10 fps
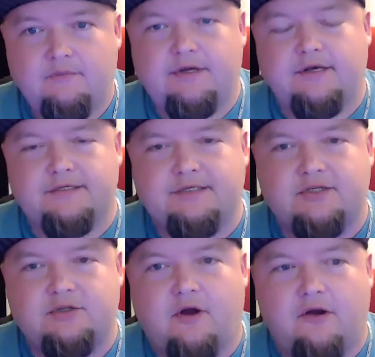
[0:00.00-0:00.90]
because the,
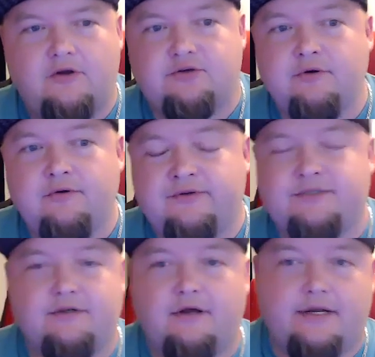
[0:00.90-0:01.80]
our
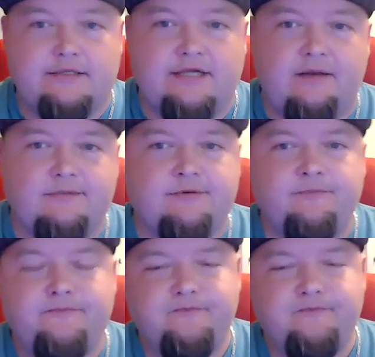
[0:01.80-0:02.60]
truths, a lot of times,